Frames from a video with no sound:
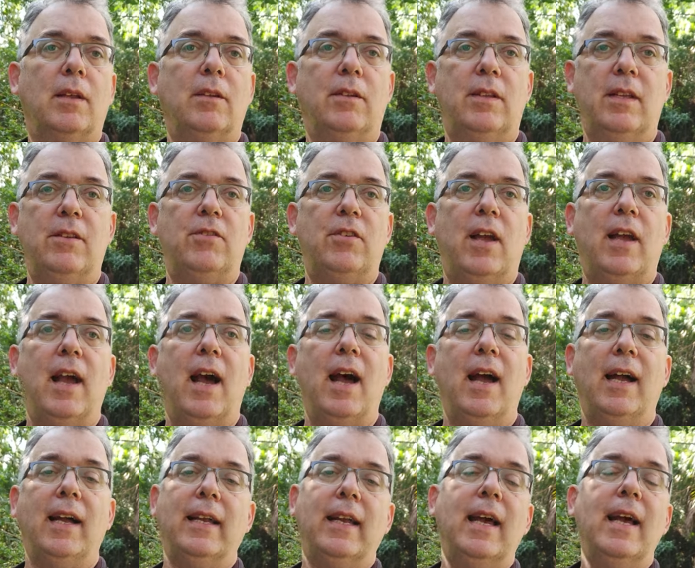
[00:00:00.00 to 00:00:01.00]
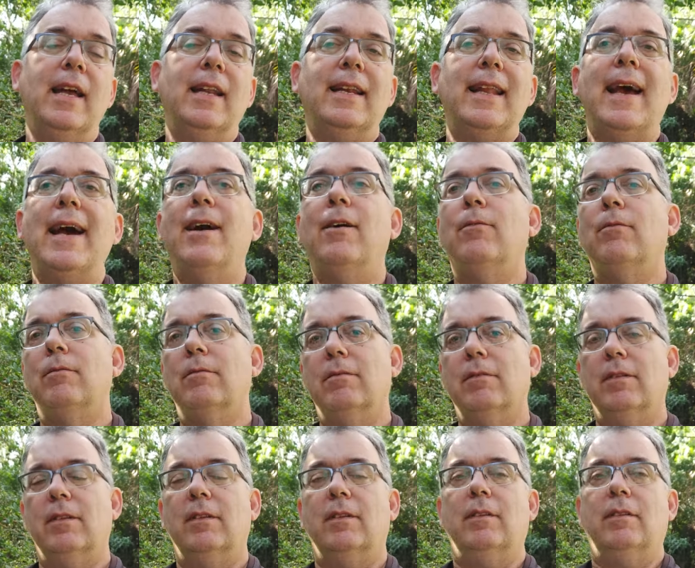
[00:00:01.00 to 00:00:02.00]
DJI. Now,
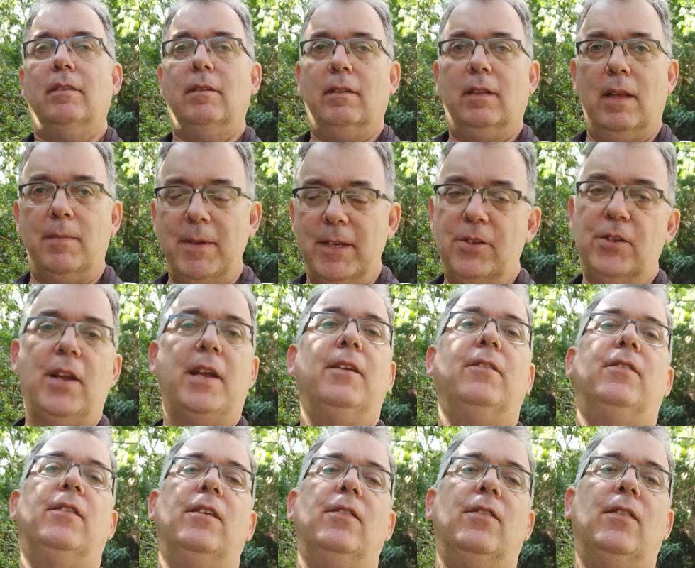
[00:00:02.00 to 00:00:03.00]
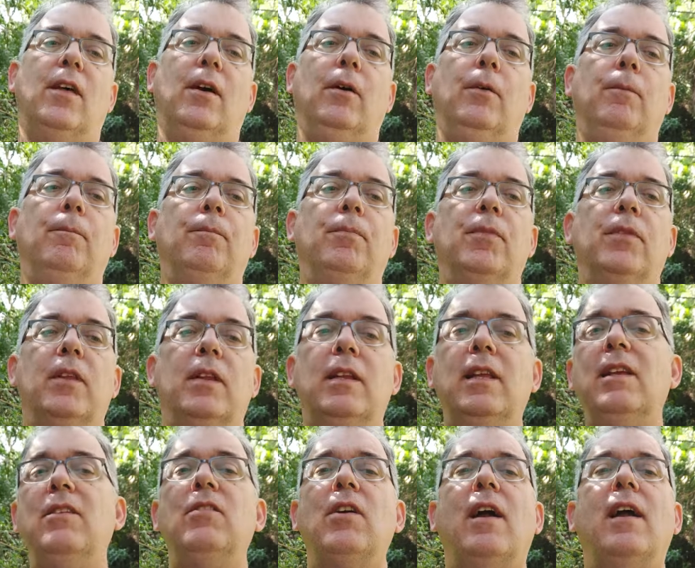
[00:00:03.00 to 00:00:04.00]
let me change this though. The
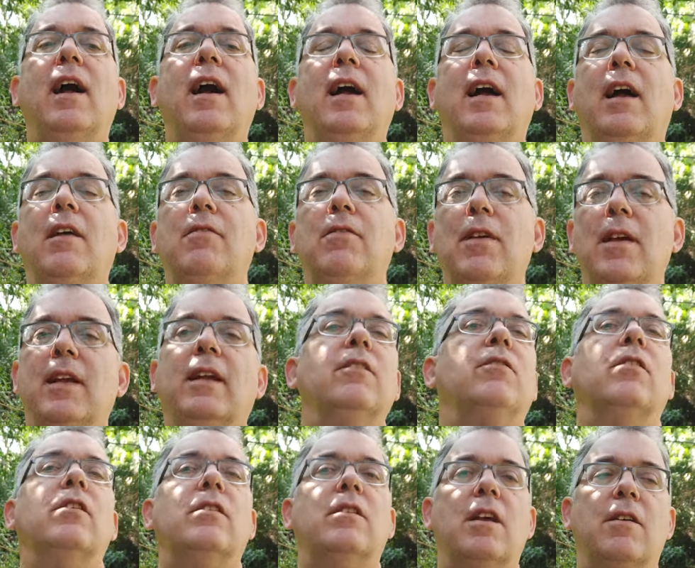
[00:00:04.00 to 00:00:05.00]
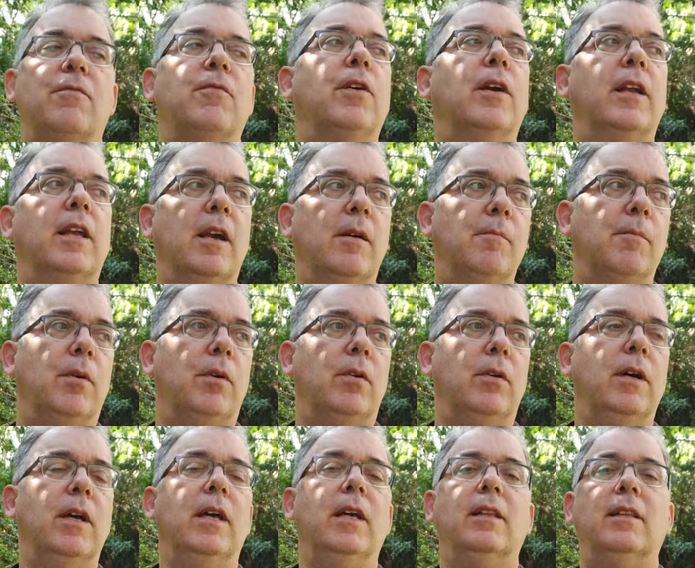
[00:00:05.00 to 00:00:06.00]
DJI I think is a different gimbal.
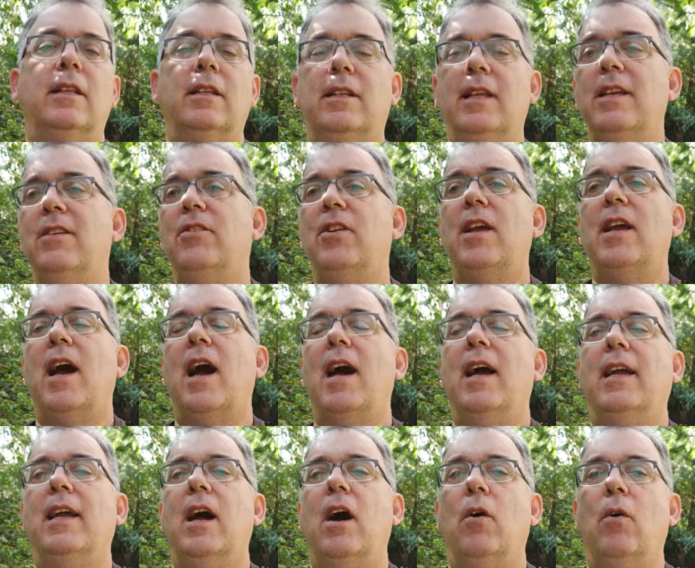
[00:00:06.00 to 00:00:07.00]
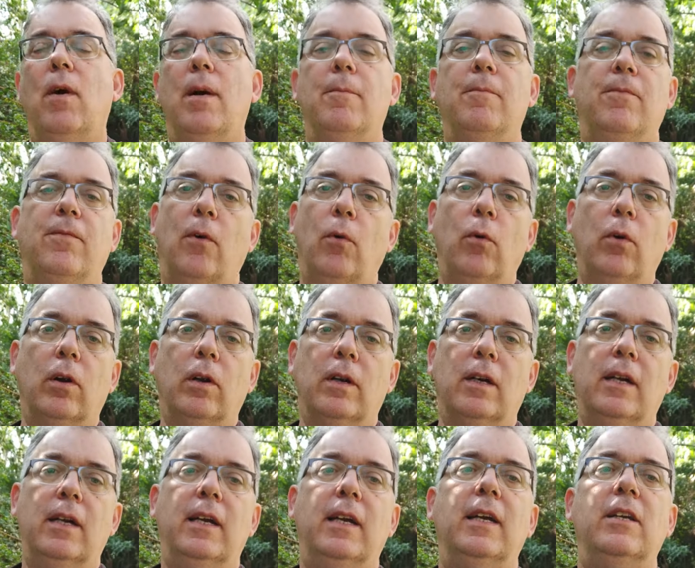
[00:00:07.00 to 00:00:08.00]
The DJI OM4
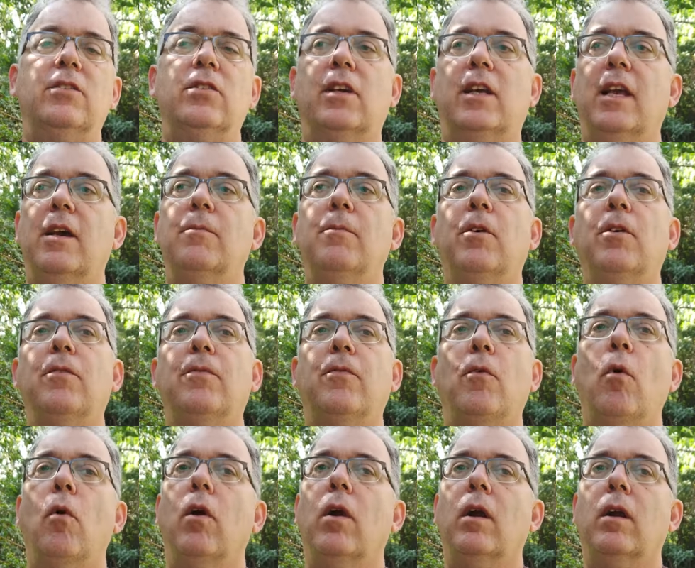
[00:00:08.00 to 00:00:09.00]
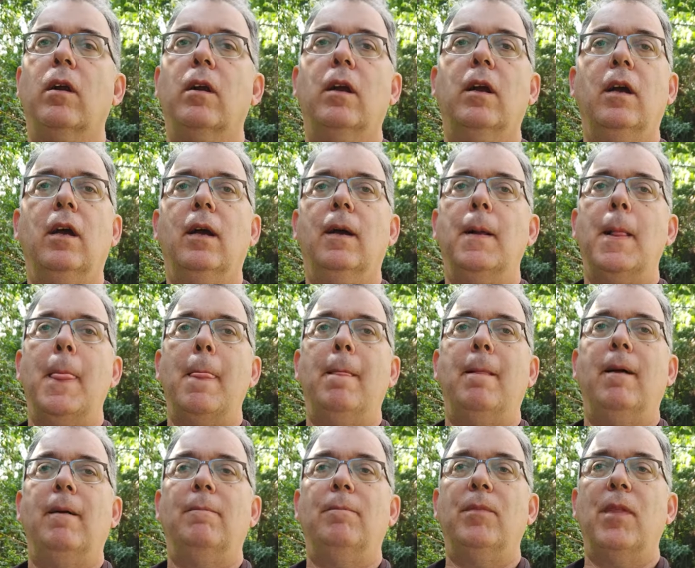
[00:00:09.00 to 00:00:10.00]
is a gimbal for
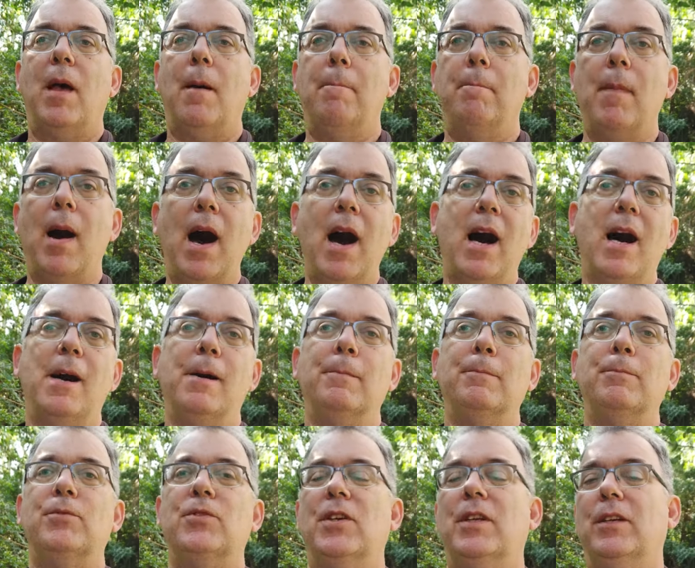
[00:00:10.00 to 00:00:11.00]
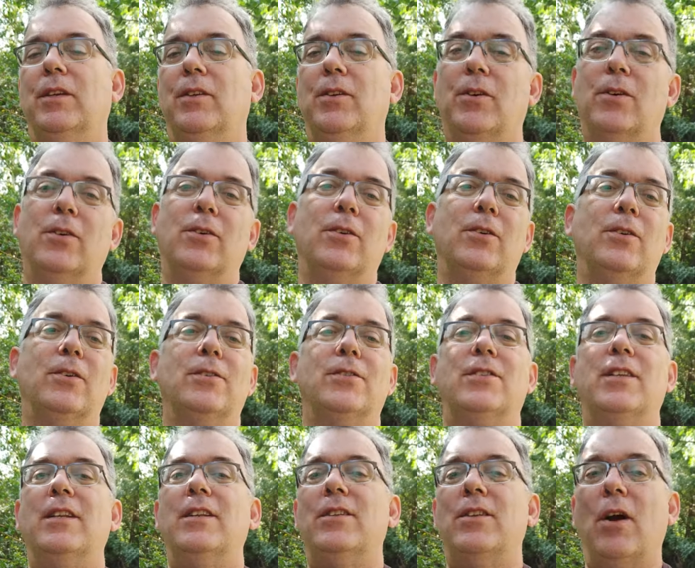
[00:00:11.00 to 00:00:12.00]
moms and girls
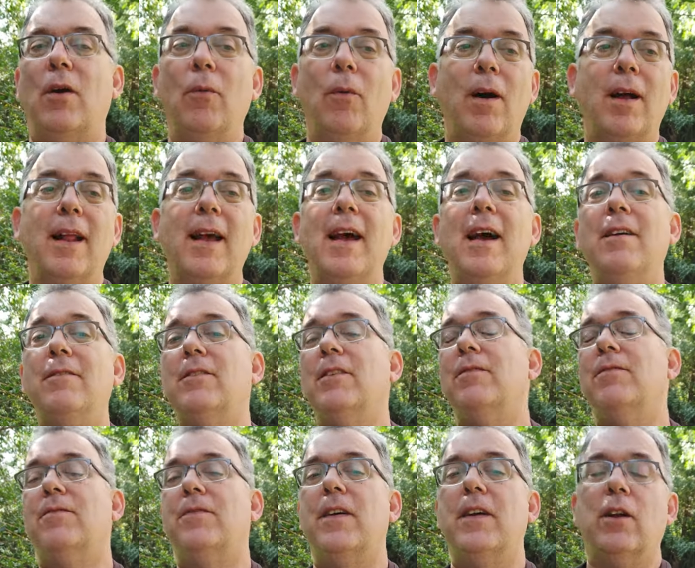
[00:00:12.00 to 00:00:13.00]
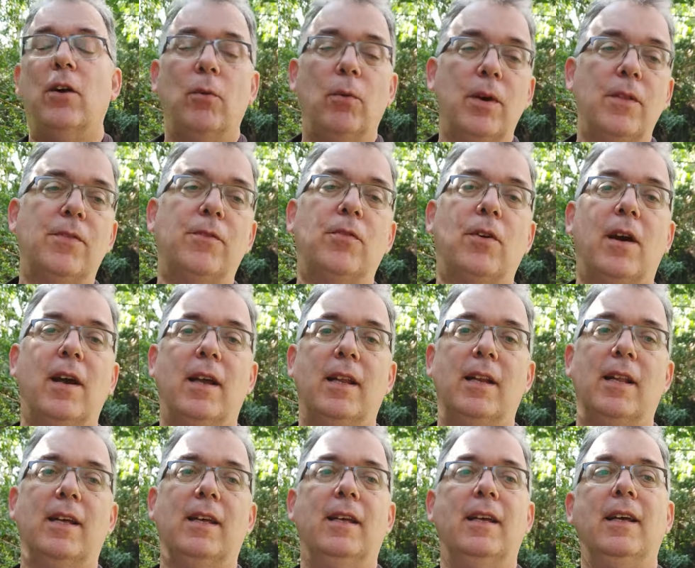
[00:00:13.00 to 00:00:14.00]
that don't want to have to fiddle with trying
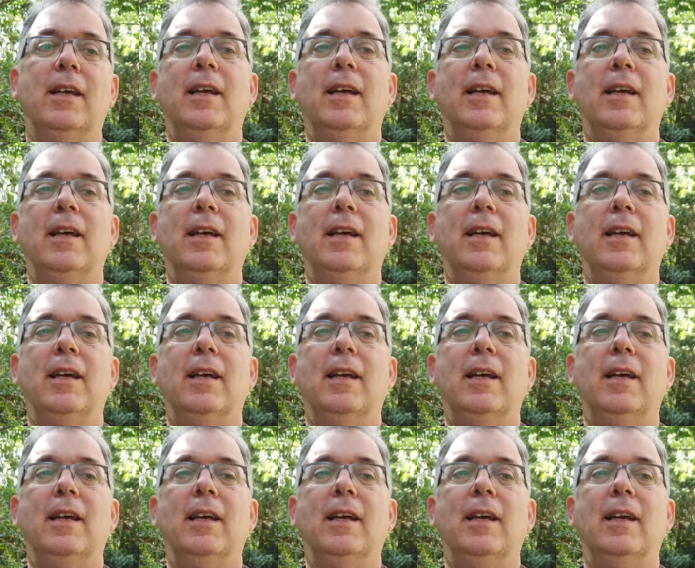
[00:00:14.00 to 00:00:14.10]
to.